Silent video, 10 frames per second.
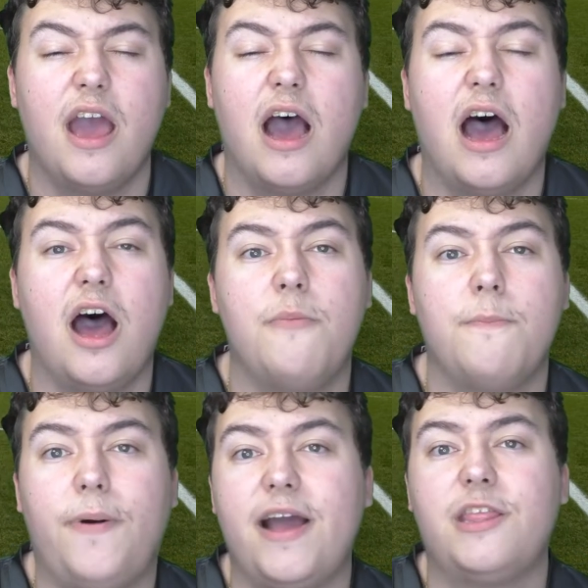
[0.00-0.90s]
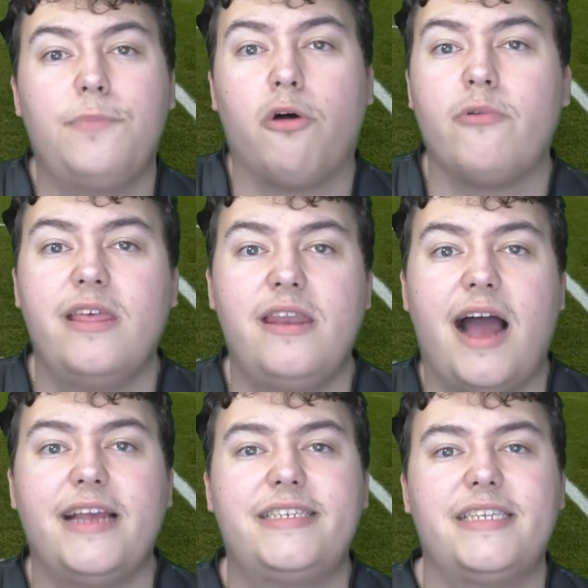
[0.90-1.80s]
Played the ball really
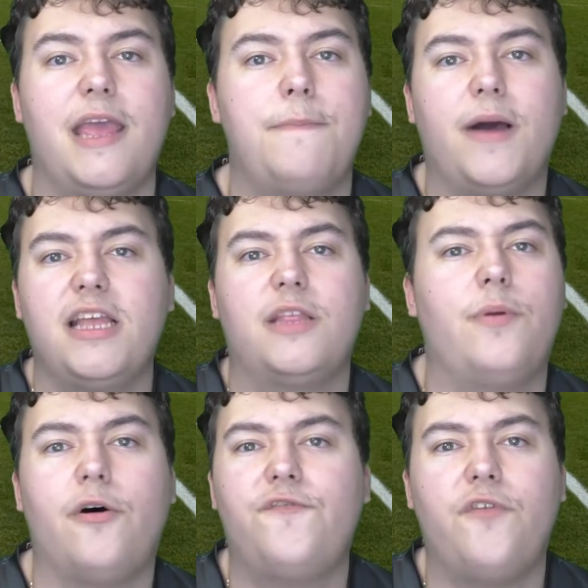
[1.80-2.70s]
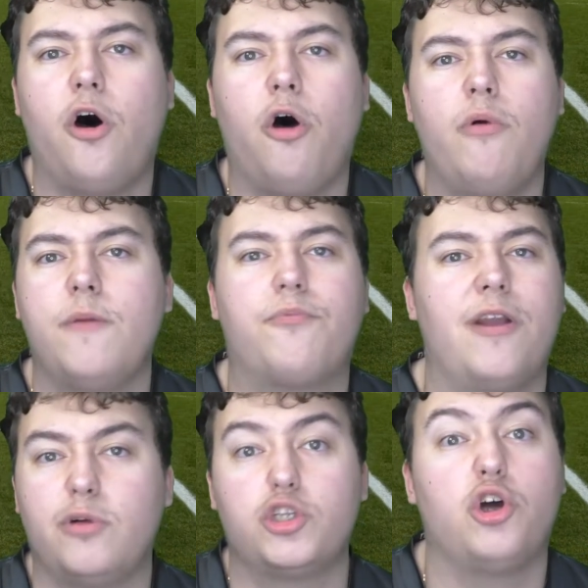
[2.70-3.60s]
nicely. Played the ball forward
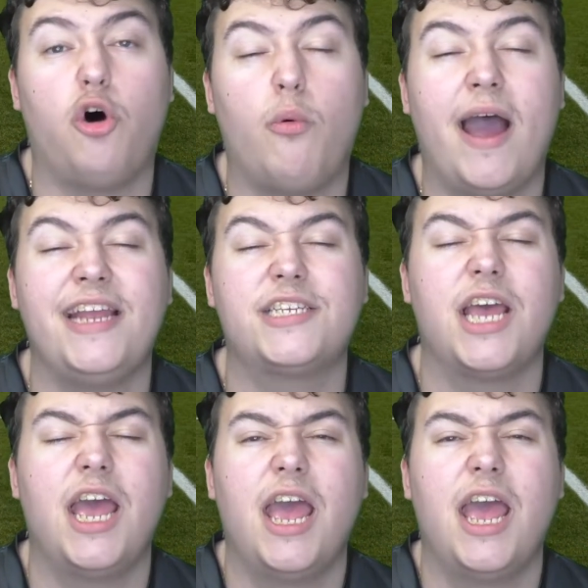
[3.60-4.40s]
pretty much always.